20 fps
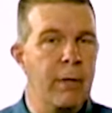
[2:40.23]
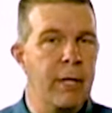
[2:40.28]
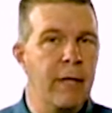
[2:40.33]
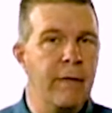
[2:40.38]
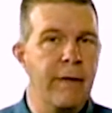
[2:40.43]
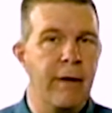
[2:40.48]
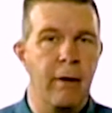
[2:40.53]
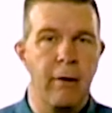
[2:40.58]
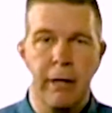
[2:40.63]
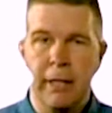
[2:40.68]
in
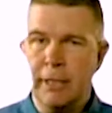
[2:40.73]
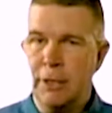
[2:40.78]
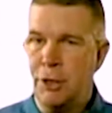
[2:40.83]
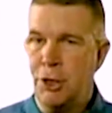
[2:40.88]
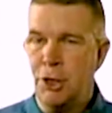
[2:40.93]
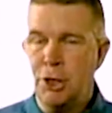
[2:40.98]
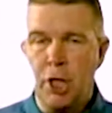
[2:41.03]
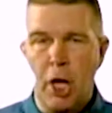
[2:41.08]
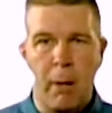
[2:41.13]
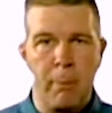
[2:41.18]
there and
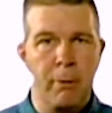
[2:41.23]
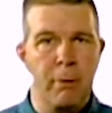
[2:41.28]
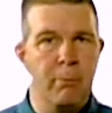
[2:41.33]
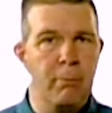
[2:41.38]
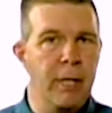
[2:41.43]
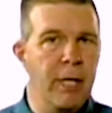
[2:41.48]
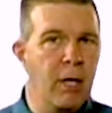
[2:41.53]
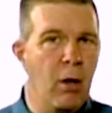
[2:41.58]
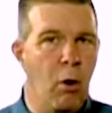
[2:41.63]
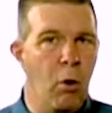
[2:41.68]
chopping
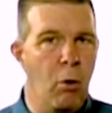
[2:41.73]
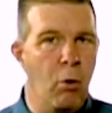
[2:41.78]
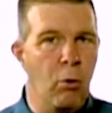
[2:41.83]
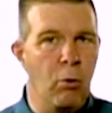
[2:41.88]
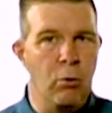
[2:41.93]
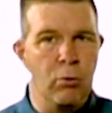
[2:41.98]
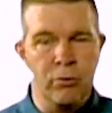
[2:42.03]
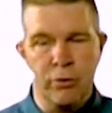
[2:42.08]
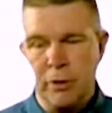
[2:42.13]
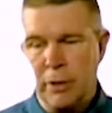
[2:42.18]
big
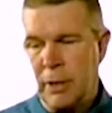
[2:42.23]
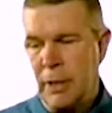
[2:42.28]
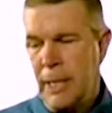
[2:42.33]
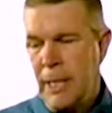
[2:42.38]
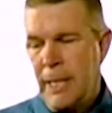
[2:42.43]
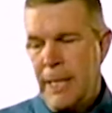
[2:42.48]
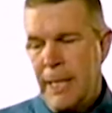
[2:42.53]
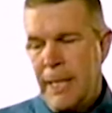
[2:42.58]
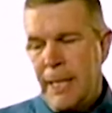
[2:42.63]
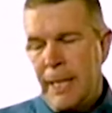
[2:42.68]
holes and
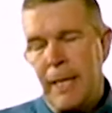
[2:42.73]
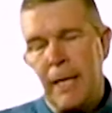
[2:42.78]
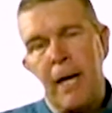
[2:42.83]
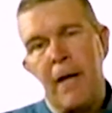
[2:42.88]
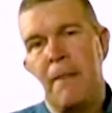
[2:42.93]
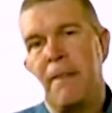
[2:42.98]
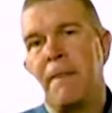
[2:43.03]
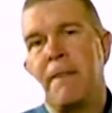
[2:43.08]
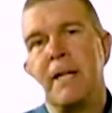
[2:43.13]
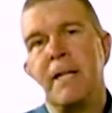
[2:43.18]

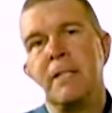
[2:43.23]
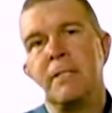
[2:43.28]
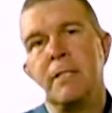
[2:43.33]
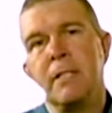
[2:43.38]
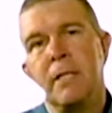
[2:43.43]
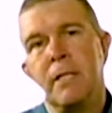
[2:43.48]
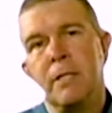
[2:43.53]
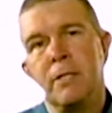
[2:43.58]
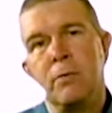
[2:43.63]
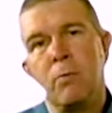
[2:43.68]
cutting things
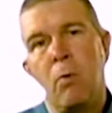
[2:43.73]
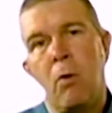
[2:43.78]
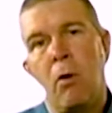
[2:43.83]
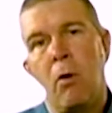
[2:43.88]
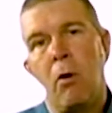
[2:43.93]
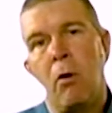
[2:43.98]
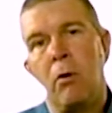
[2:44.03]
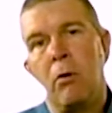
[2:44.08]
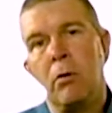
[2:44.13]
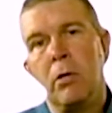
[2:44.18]
into this
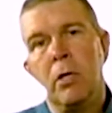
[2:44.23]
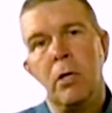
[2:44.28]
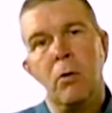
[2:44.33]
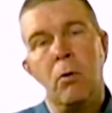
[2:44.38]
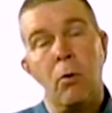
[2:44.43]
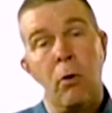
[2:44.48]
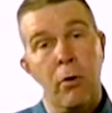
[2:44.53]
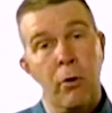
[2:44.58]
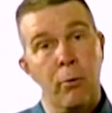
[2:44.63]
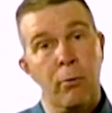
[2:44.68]
wall
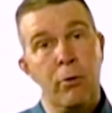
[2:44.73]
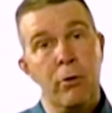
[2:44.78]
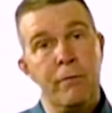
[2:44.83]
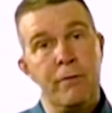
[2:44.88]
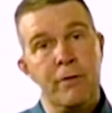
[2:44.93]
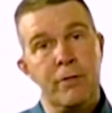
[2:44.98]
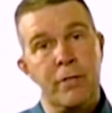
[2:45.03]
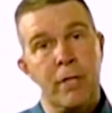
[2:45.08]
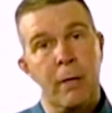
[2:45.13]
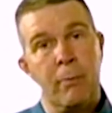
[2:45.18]
or the roof
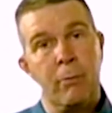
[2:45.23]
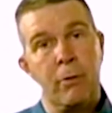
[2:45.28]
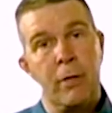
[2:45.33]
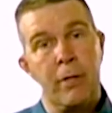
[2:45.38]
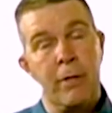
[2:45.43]
assembly,